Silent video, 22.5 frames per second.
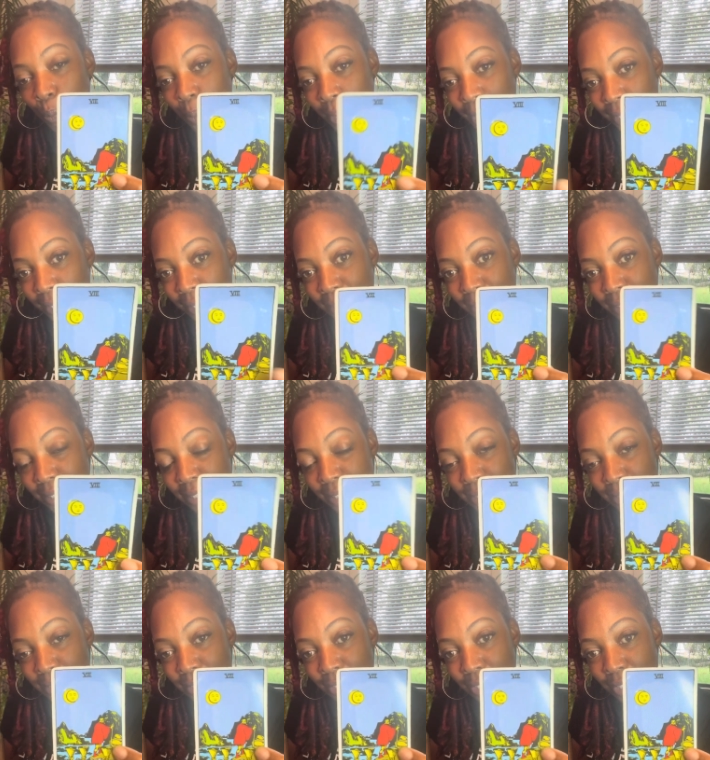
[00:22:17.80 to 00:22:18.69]
making a
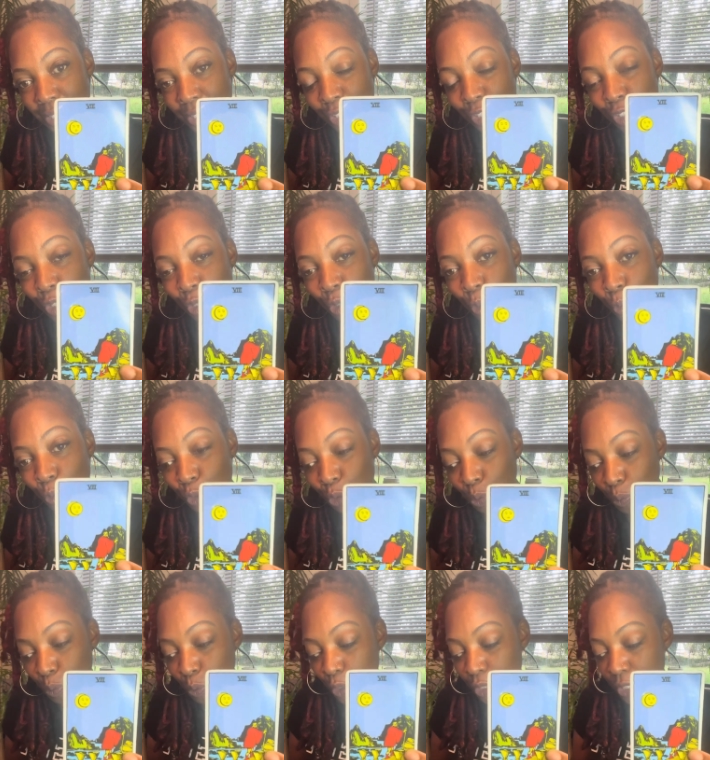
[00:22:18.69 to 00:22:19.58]
decision to go
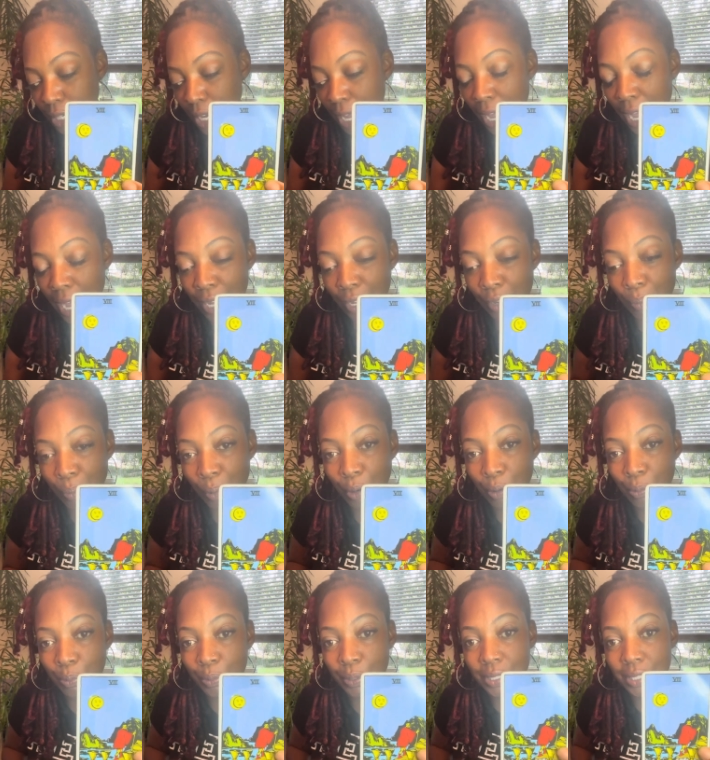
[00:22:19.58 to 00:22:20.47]
towards your higher
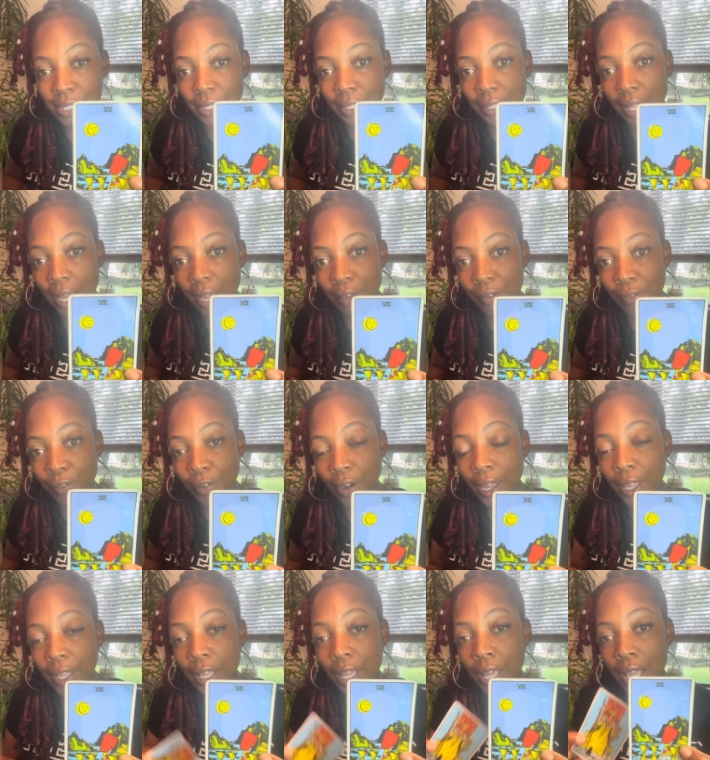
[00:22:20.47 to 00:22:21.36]
purpose in life,
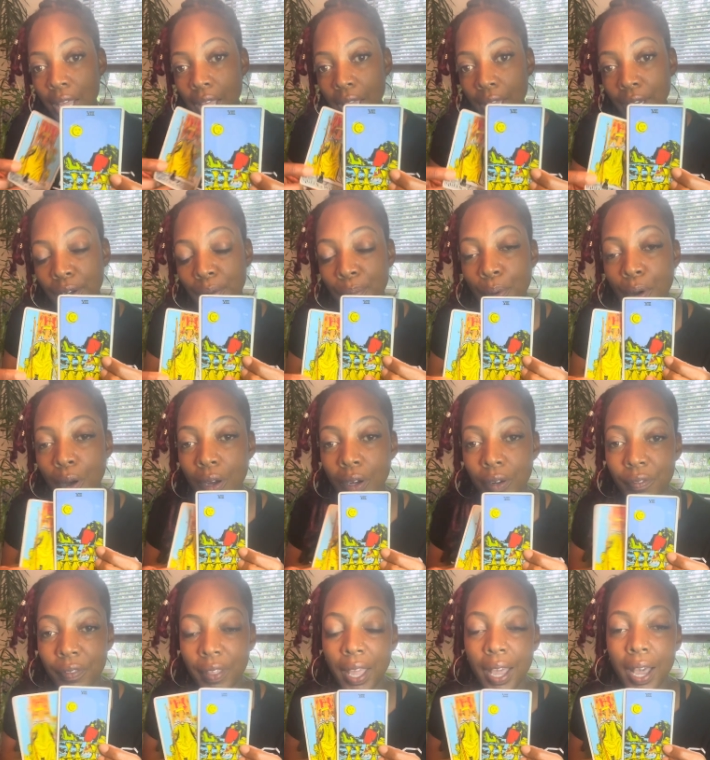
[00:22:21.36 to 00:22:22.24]
right? And a part
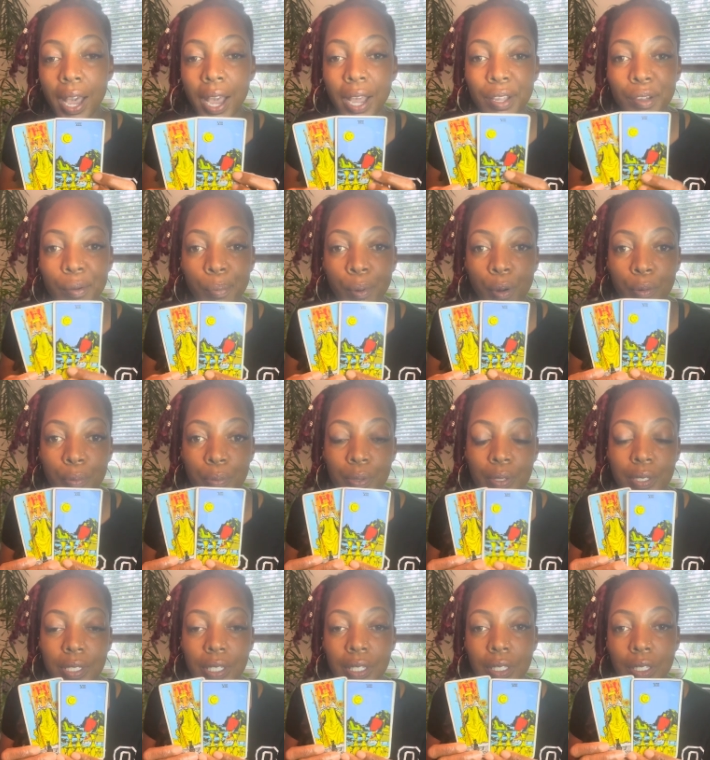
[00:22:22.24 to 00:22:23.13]
of that higher
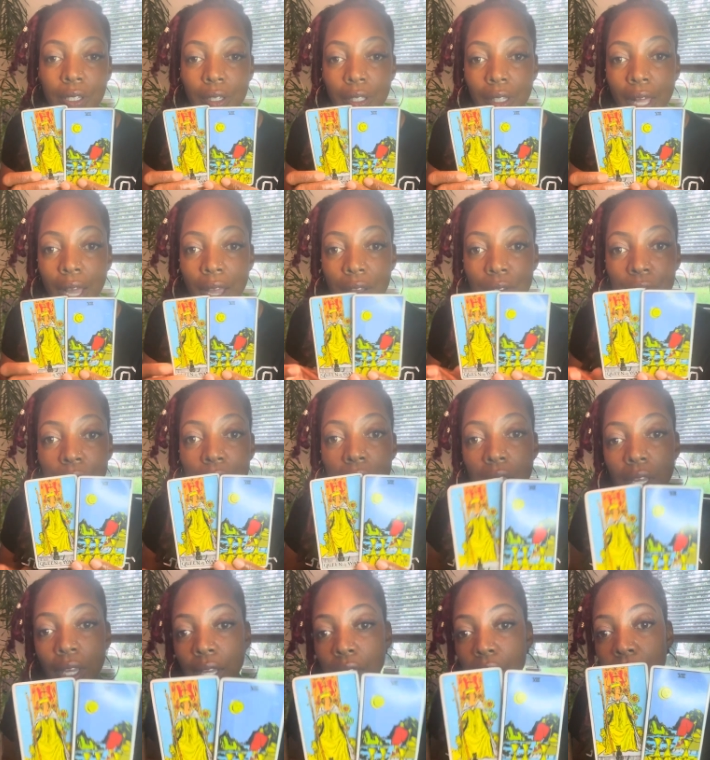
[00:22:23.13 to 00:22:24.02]
purpose in your life
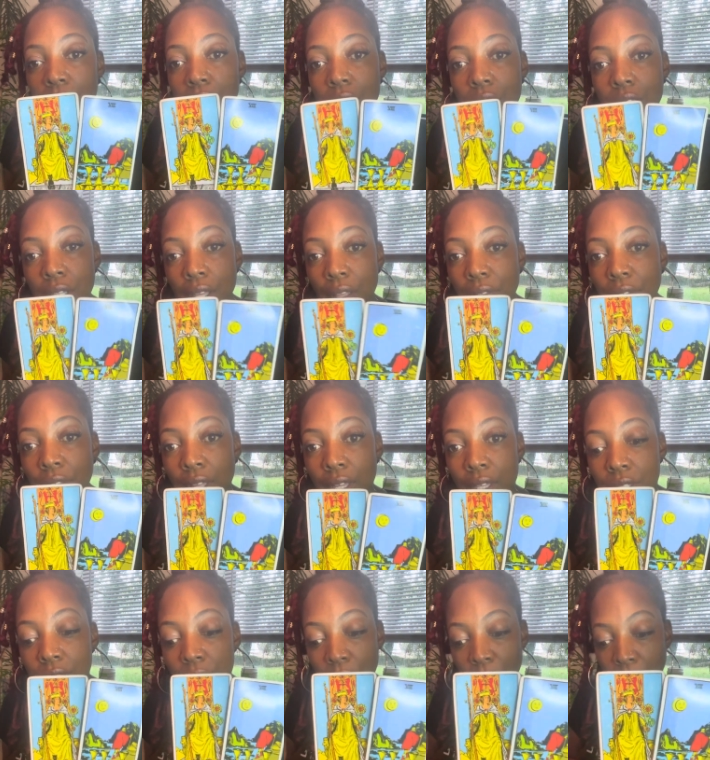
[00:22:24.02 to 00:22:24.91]
is
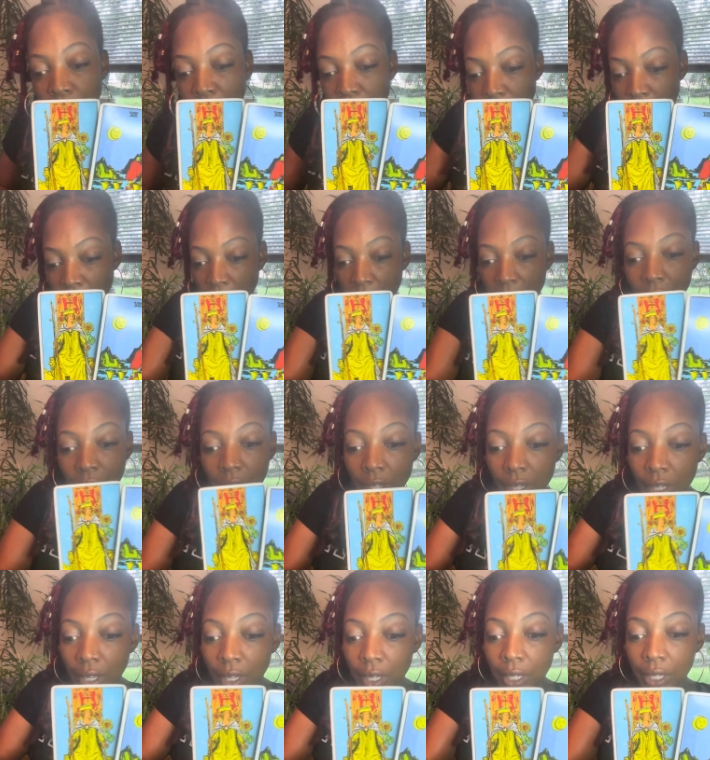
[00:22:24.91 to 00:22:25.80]
this
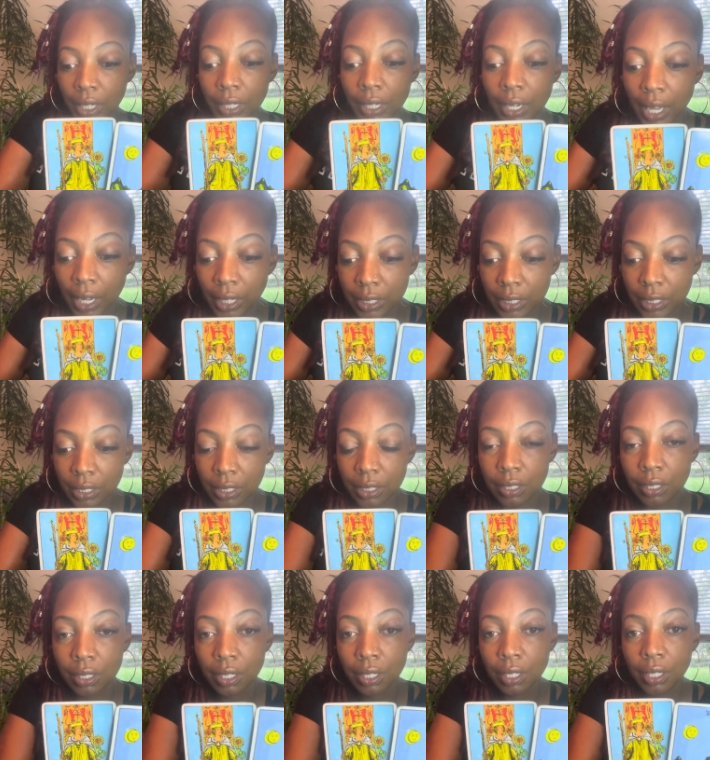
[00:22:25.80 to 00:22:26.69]
caring
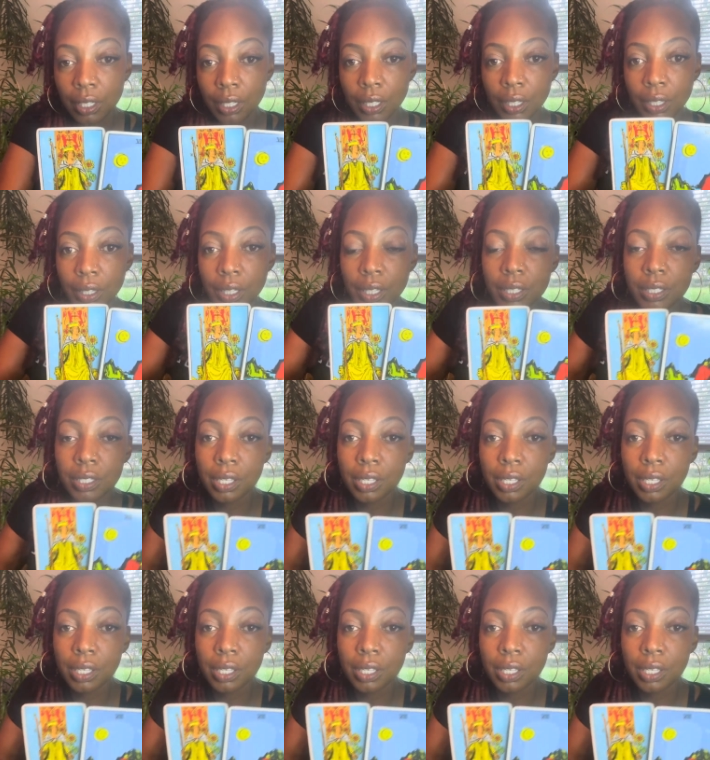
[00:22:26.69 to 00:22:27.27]
connection. This